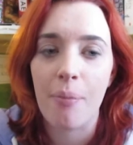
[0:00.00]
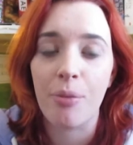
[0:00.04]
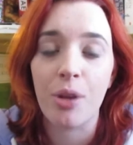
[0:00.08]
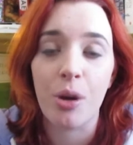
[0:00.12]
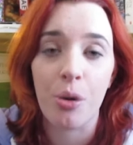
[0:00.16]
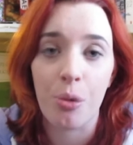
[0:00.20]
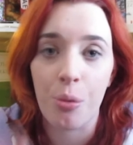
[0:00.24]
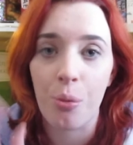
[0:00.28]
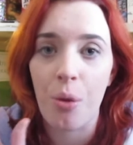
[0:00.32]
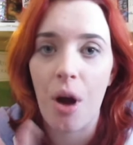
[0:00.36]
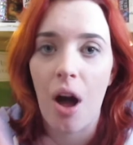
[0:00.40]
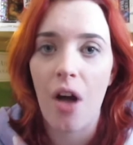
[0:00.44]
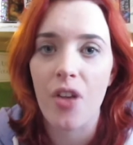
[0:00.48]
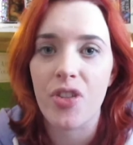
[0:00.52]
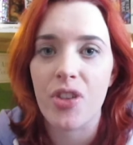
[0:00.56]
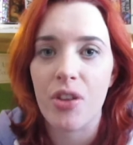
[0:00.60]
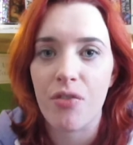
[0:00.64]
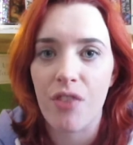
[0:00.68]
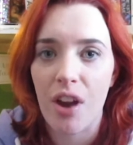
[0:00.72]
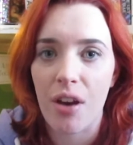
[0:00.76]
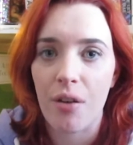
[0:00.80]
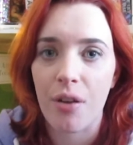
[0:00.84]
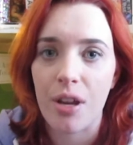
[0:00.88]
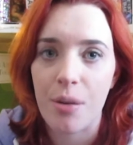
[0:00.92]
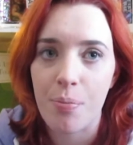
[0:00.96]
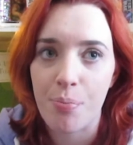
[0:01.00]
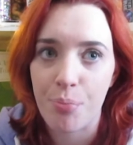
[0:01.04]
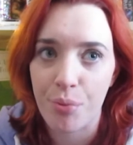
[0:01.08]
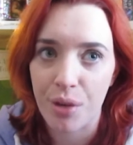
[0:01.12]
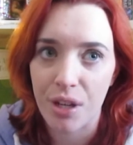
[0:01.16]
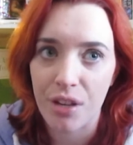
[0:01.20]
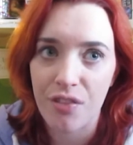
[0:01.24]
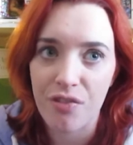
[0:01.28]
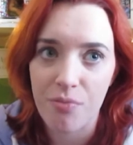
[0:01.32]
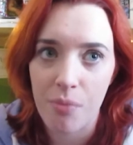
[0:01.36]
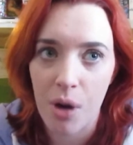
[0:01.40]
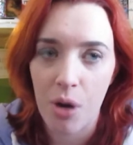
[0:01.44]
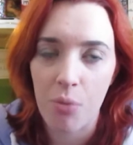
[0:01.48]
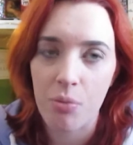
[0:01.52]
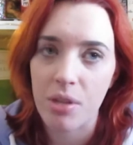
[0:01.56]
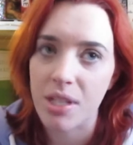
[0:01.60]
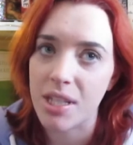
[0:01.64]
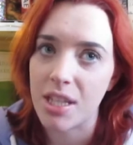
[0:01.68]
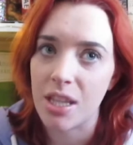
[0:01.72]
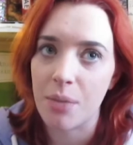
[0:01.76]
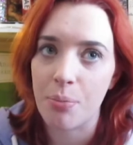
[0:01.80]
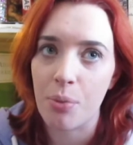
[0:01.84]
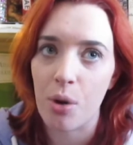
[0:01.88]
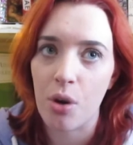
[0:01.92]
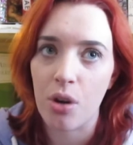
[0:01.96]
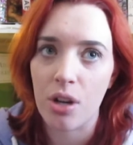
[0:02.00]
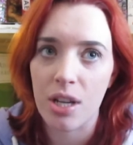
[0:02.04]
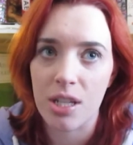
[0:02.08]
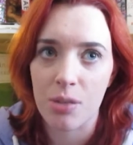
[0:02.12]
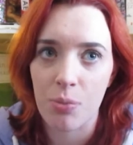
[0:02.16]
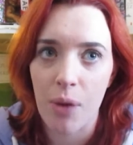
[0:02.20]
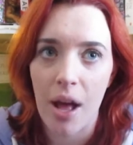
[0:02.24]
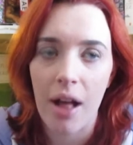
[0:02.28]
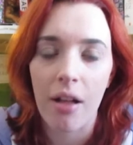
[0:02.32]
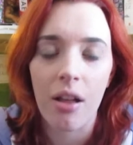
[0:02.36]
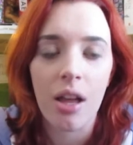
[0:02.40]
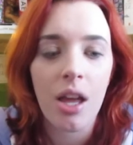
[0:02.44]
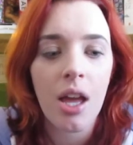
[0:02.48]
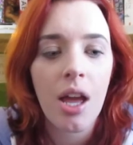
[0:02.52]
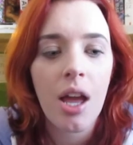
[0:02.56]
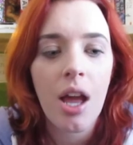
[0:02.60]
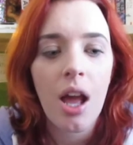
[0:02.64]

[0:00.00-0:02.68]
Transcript: though it was a very brief moment in the book as well